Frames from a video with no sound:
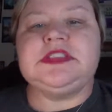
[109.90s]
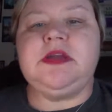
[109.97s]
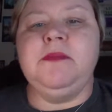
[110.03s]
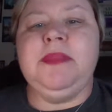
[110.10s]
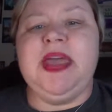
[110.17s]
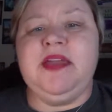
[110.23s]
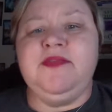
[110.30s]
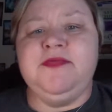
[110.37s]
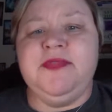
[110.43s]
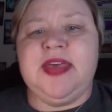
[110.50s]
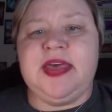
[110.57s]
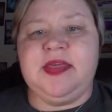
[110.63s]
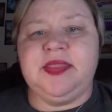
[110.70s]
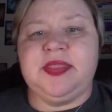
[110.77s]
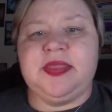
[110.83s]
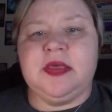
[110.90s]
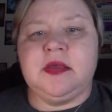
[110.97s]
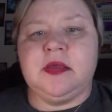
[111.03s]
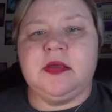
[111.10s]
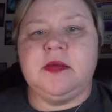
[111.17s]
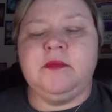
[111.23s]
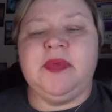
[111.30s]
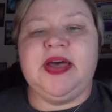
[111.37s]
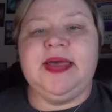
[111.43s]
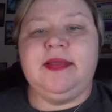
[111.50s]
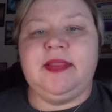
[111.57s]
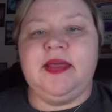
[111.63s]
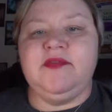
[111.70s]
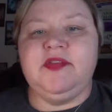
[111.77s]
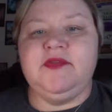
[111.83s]
May 5th by
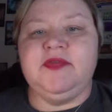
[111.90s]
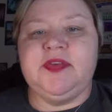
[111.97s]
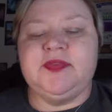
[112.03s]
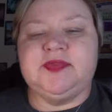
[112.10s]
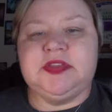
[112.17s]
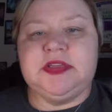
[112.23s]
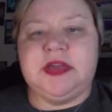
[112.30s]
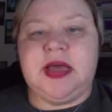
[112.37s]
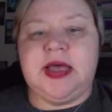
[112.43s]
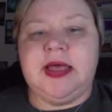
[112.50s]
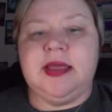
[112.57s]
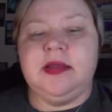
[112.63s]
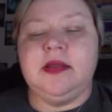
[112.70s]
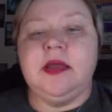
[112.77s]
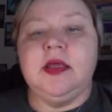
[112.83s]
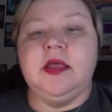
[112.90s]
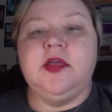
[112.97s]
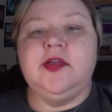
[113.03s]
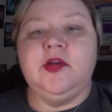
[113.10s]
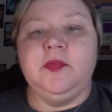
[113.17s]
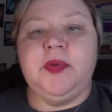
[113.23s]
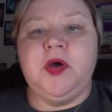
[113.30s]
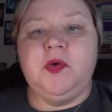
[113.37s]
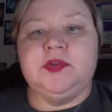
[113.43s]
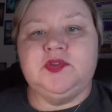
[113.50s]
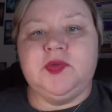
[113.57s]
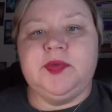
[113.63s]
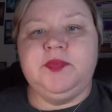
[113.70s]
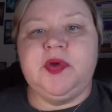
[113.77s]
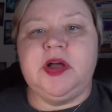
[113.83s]
11:59, your
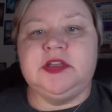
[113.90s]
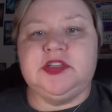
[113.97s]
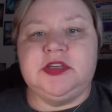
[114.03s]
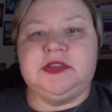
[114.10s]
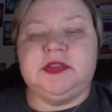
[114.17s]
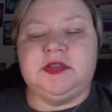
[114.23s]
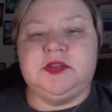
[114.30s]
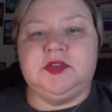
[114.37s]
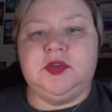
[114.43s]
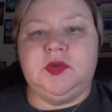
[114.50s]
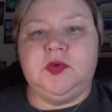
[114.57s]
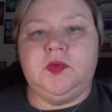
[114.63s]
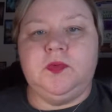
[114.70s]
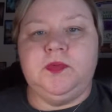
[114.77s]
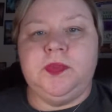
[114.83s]
poetry project is due.